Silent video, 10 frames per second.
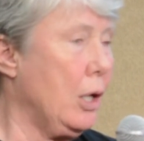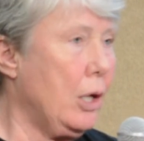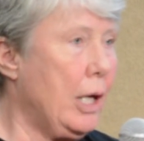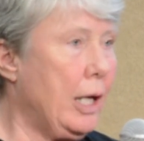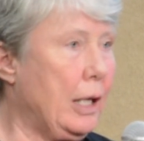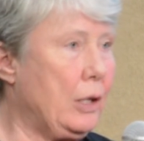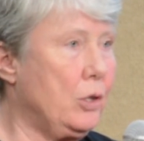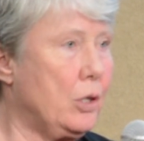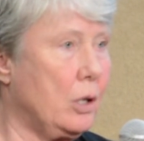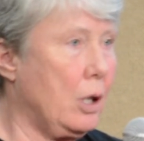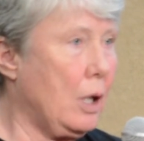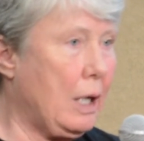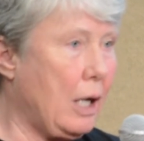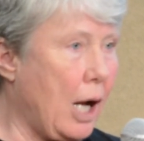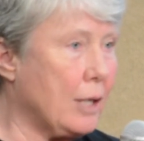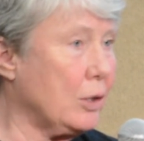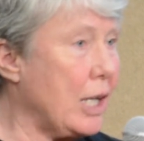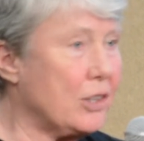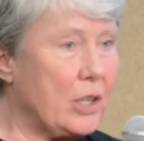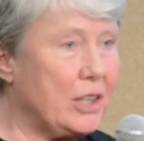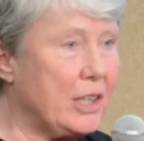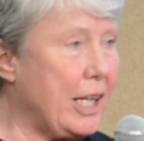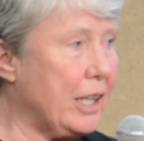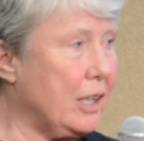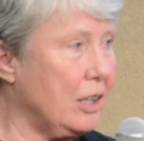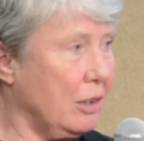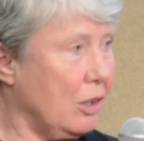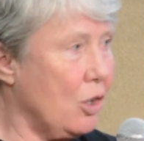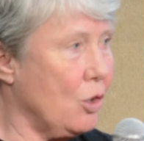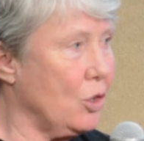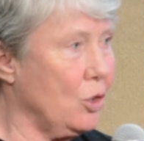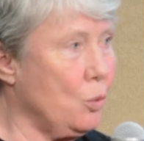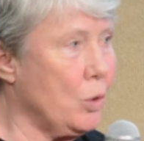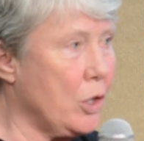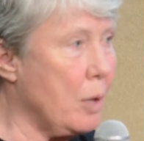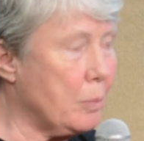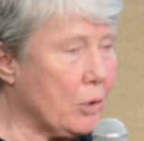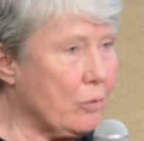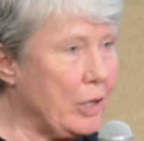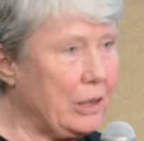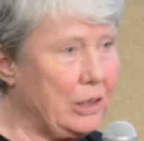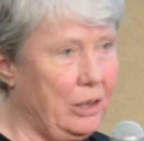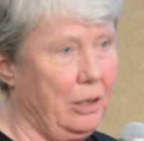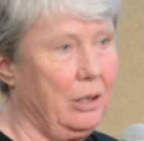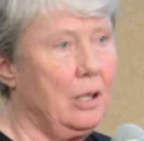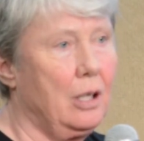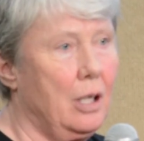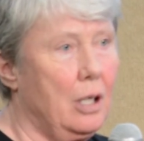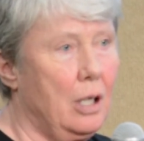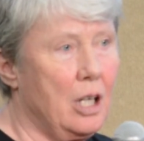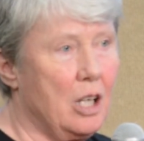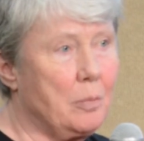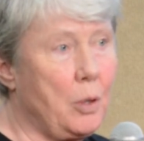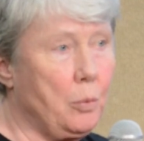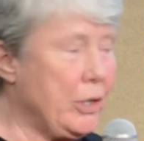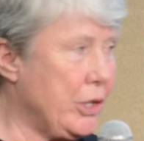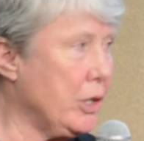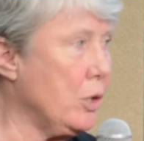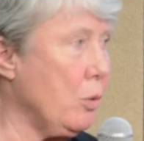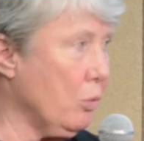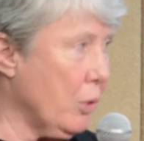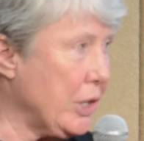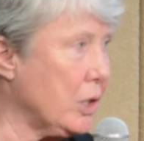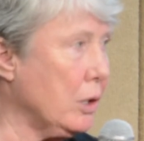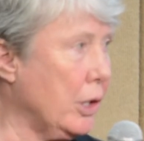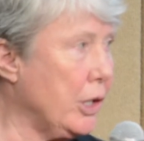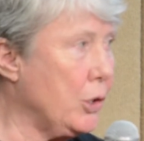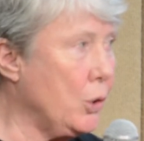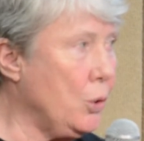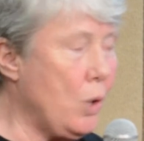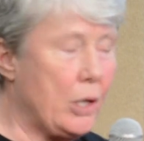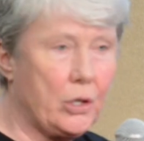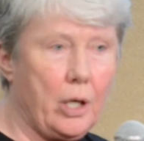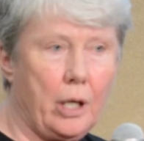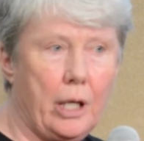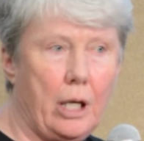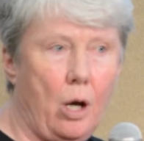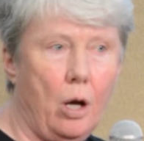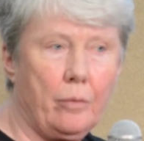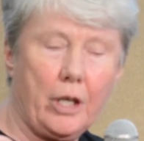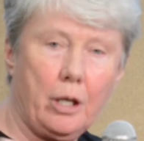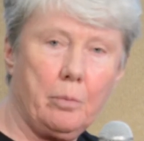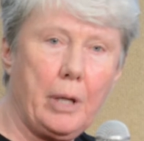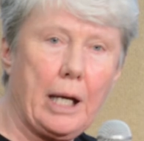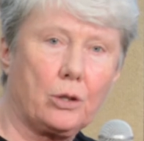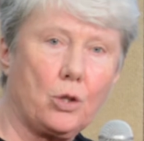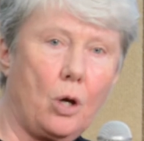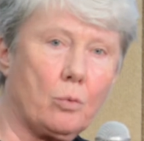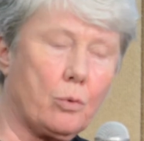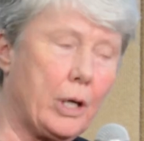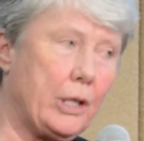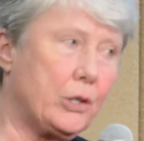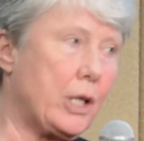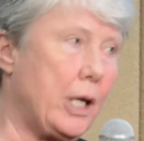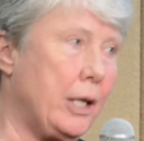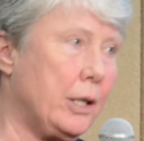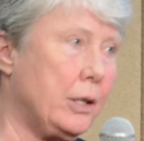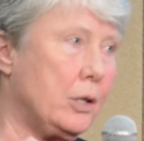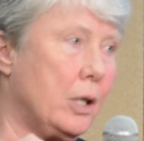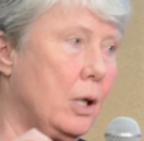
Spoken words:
And as I said, we're not perfect, but we did recently do a study of the impact of race and